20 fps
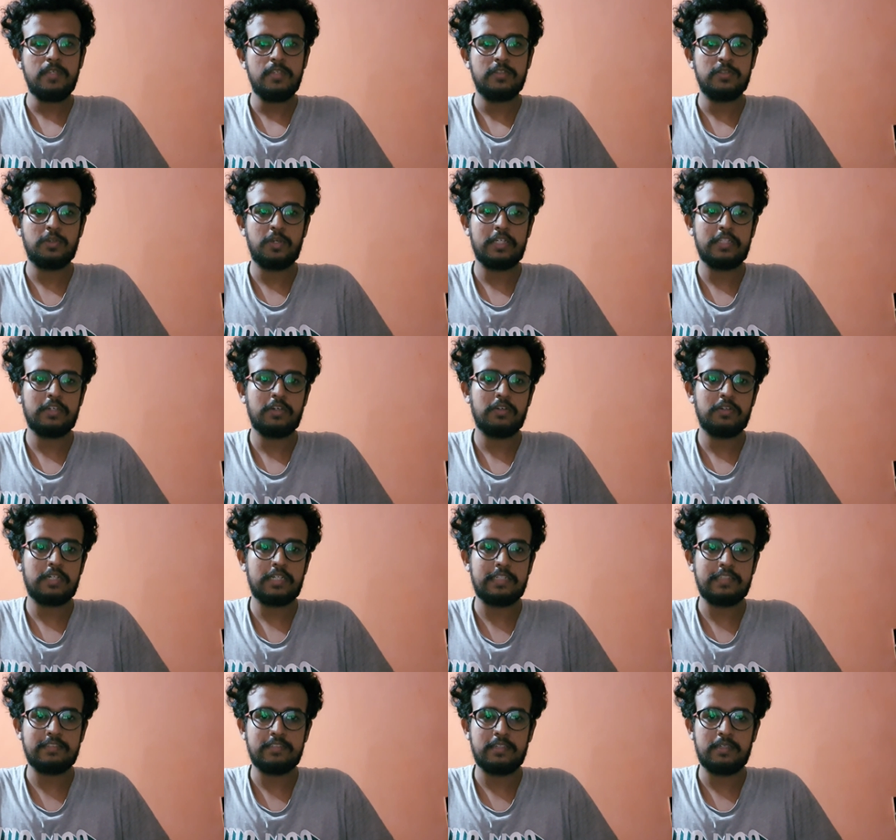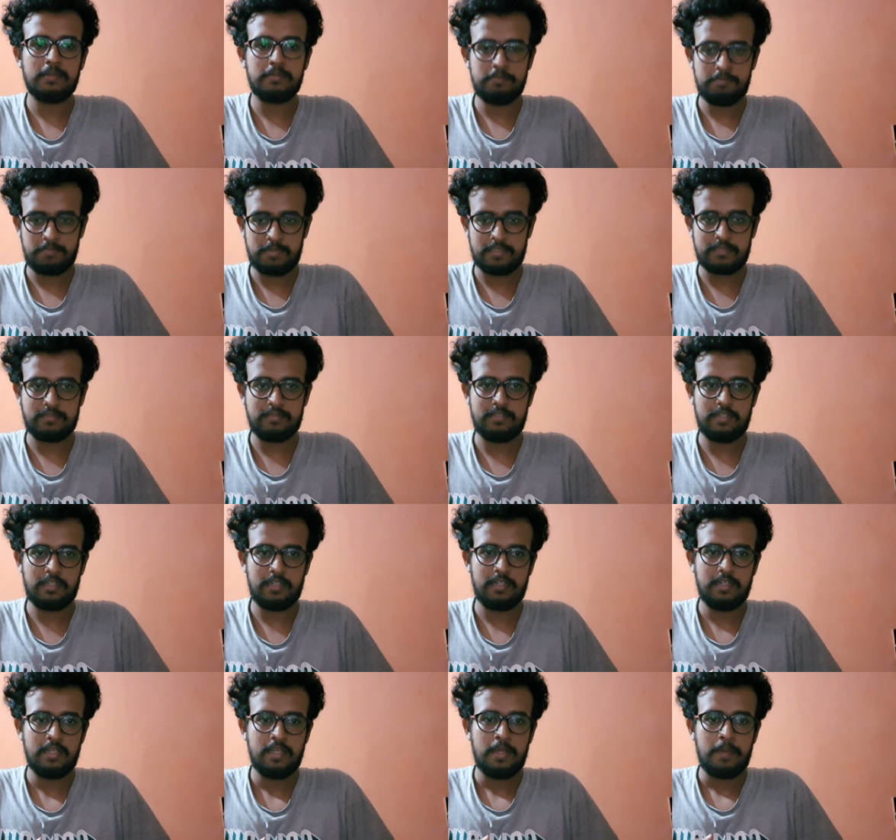So I thought it is a best deal,
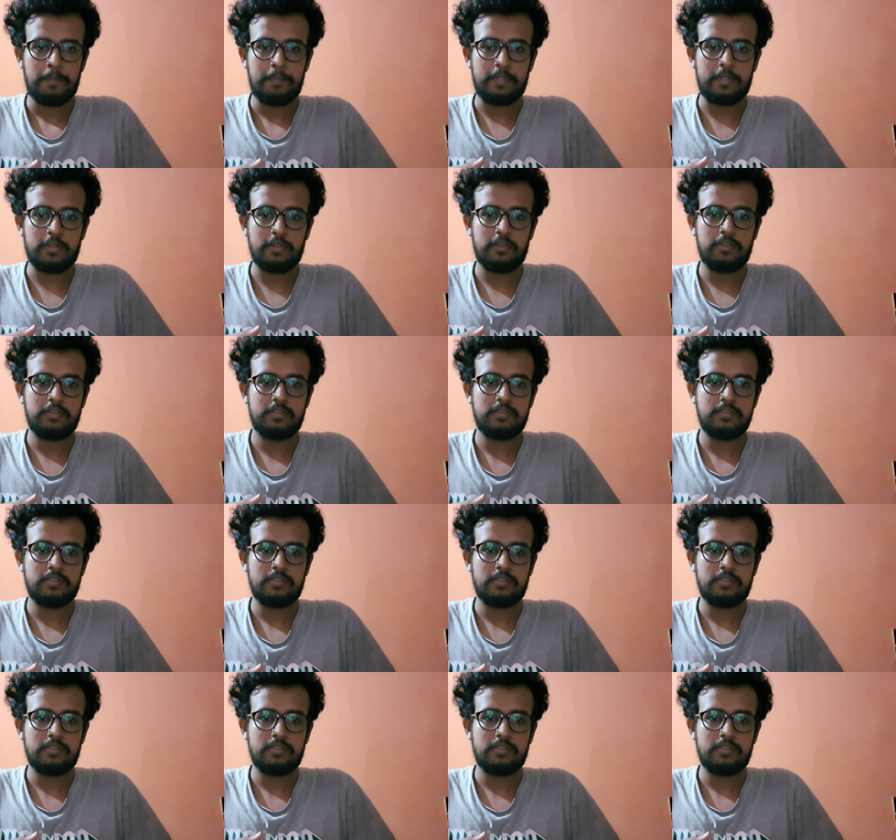because